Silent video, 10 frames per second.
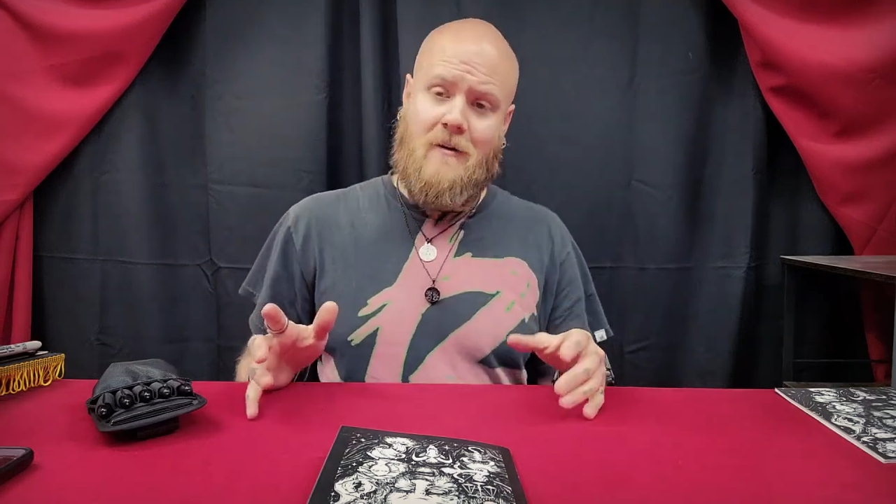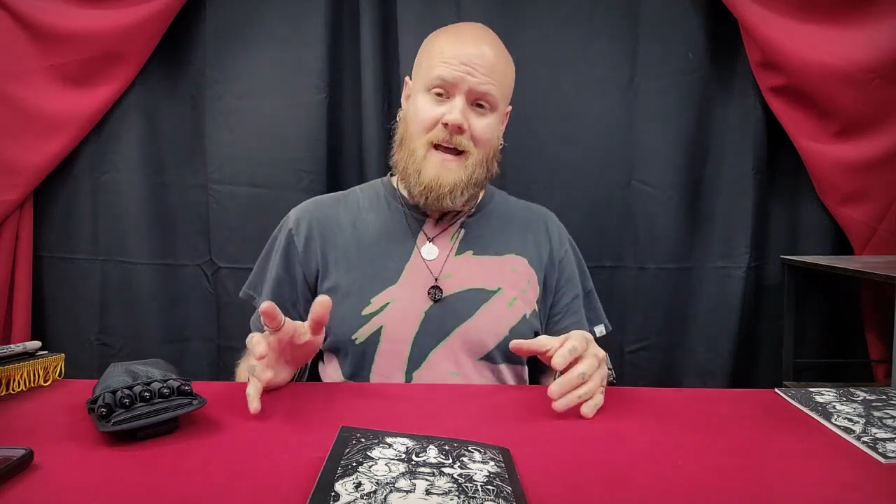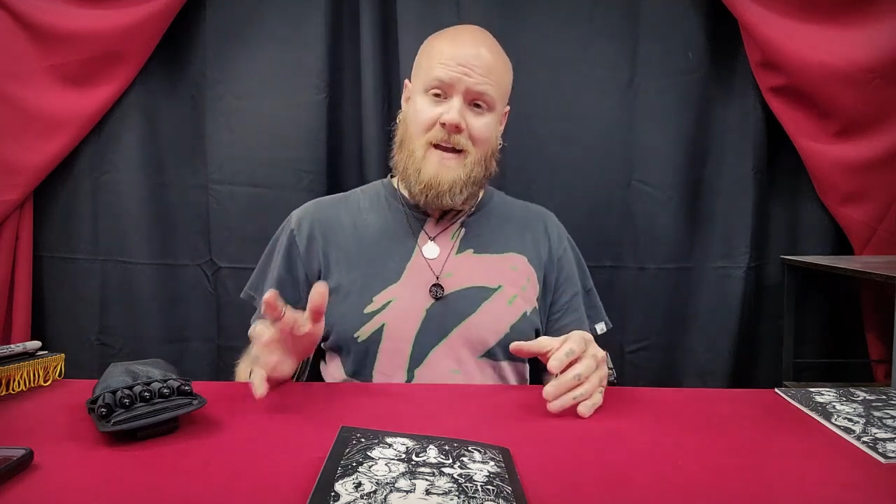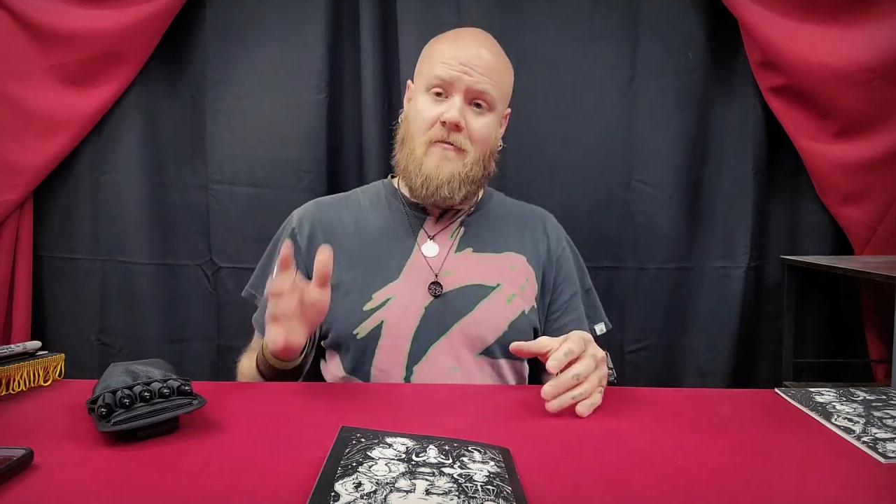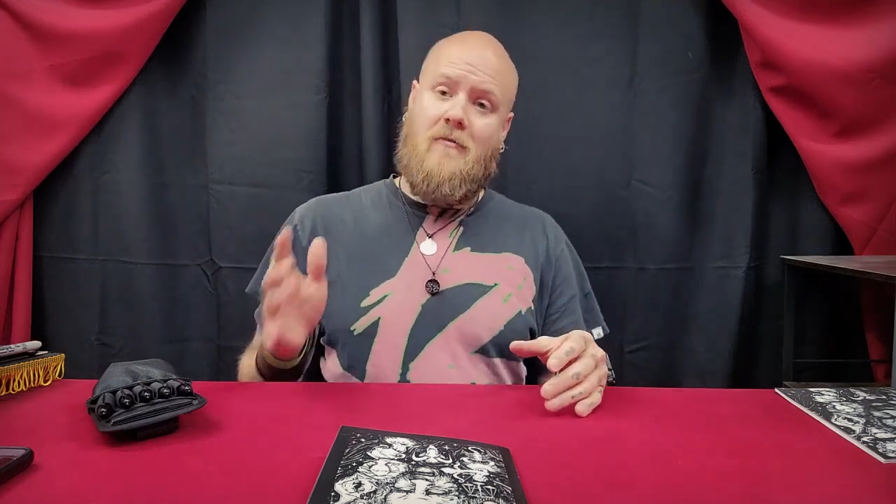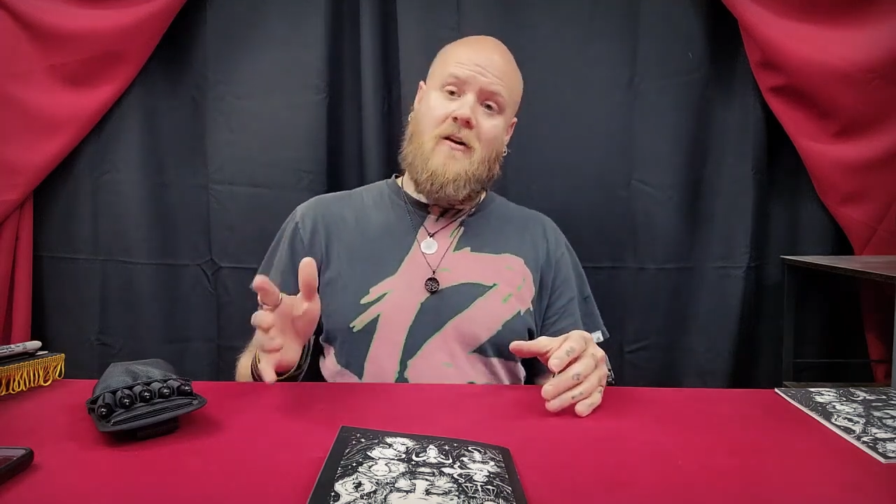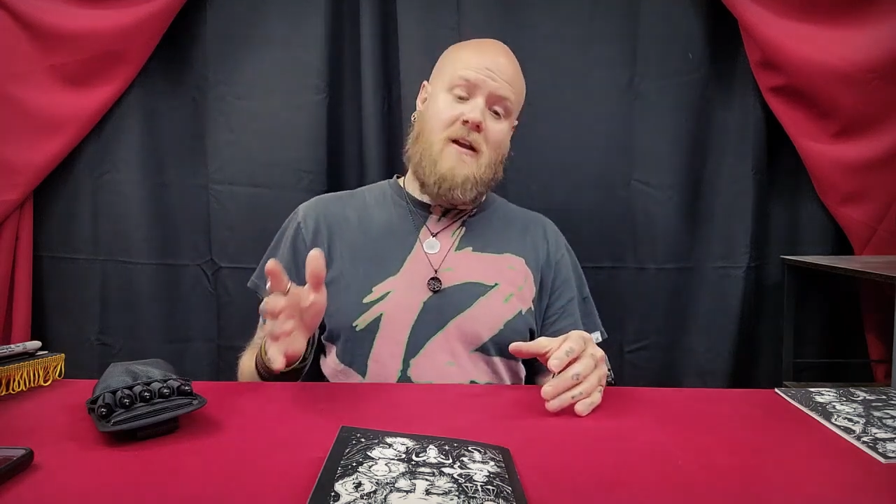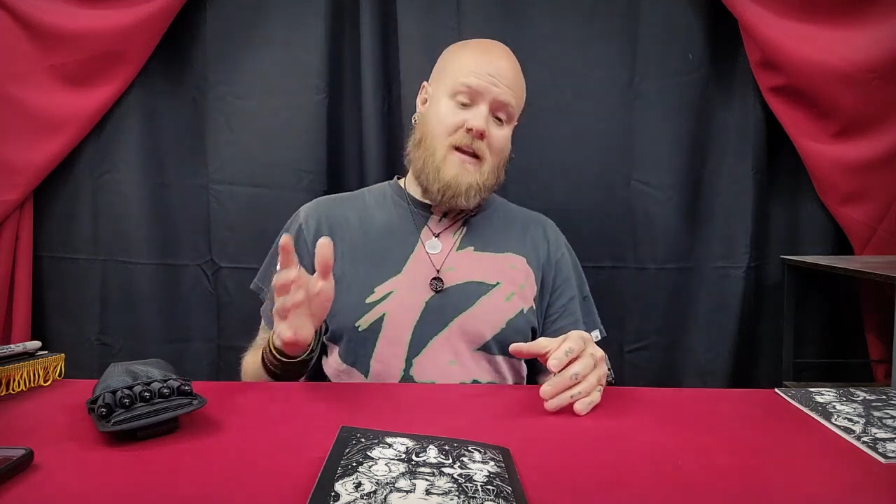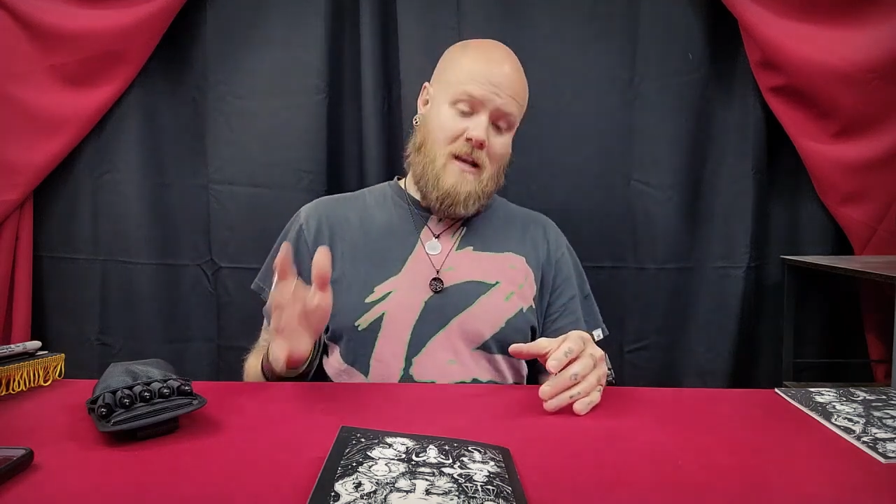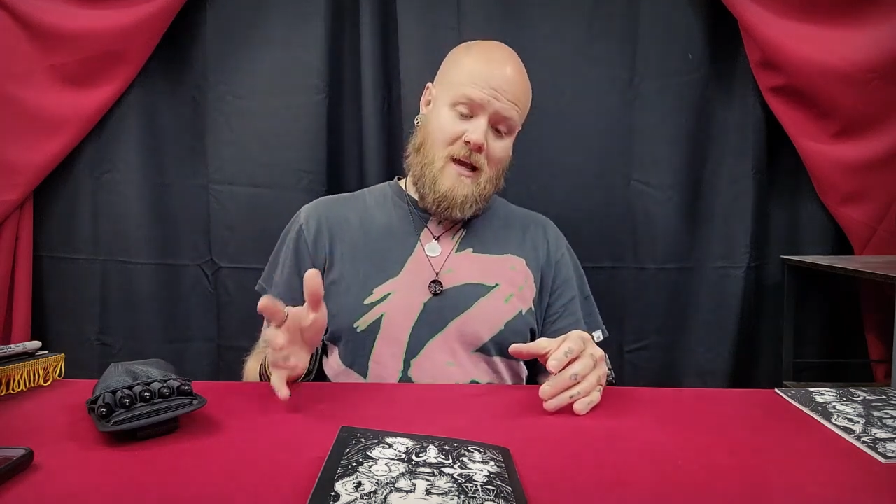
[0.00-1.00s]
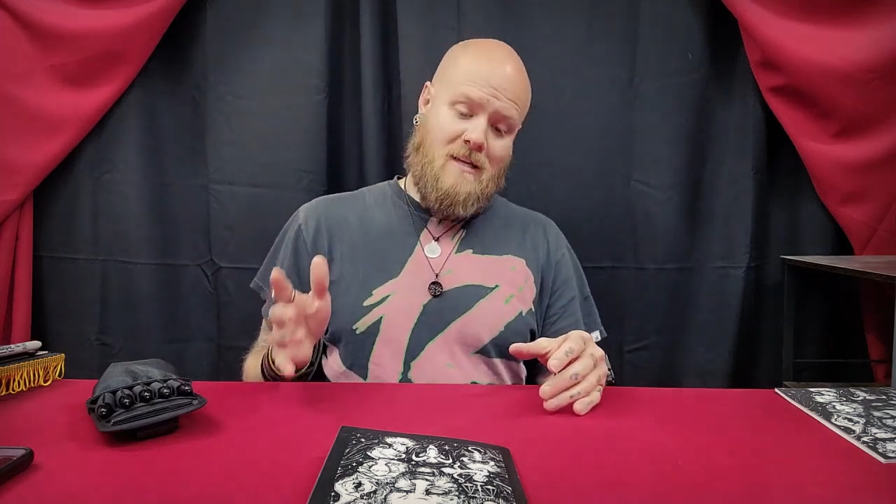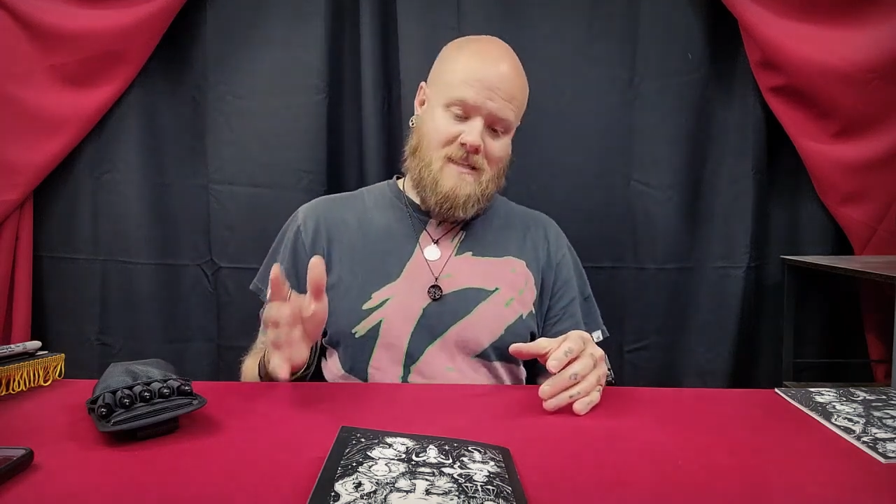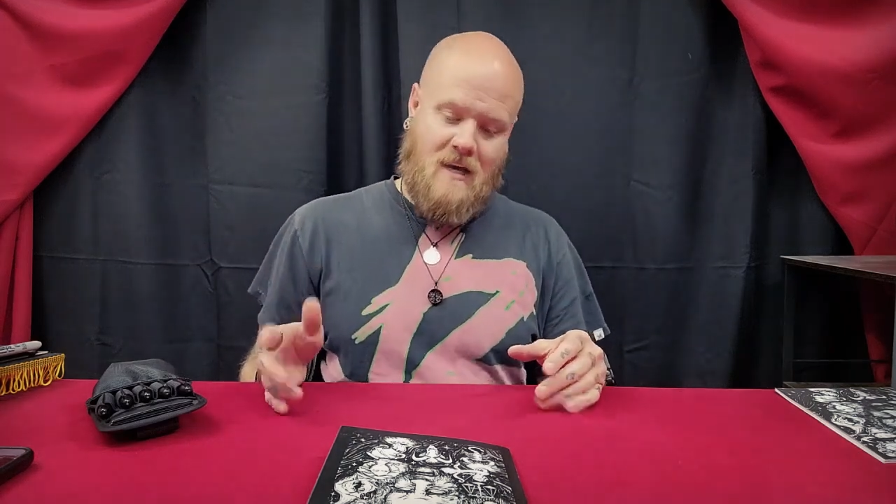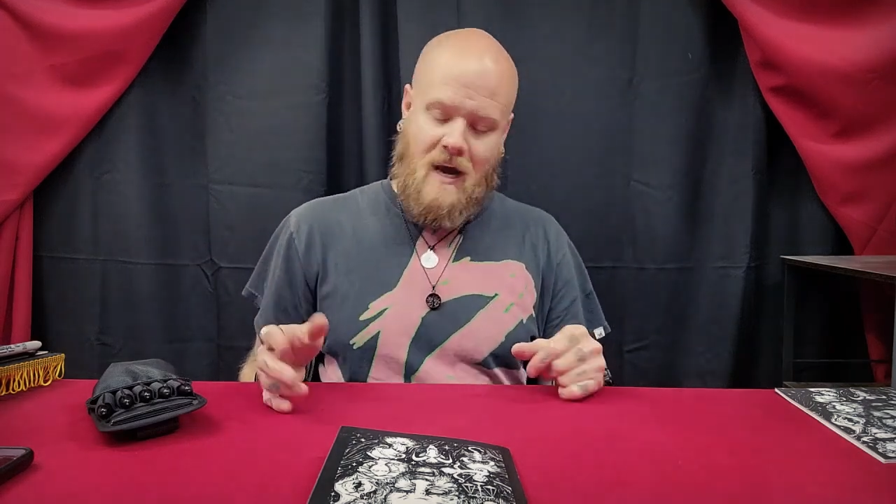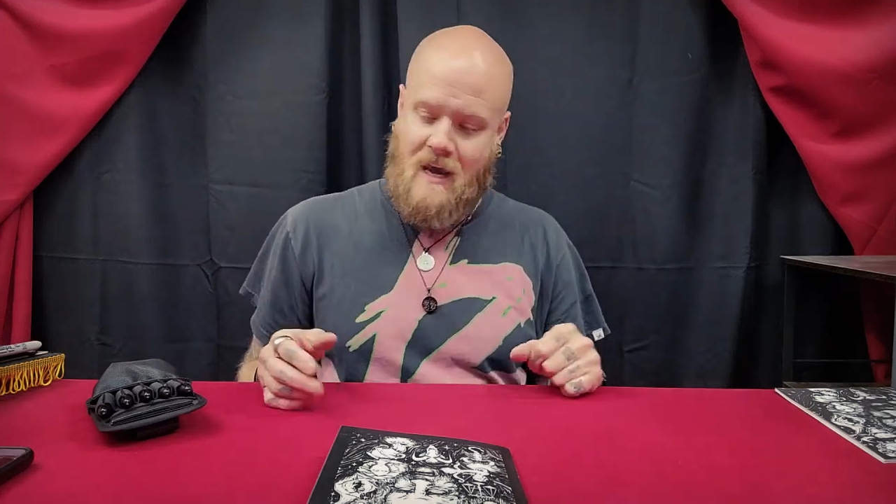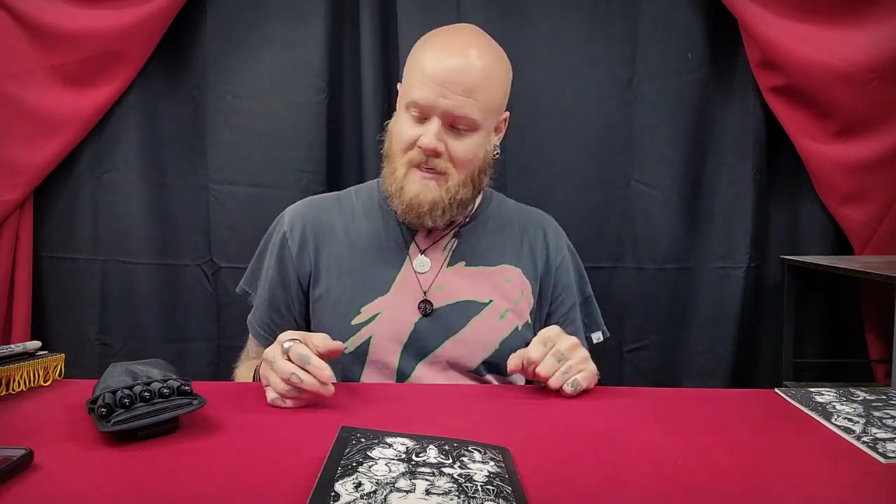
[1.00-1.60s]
and a very nice guy.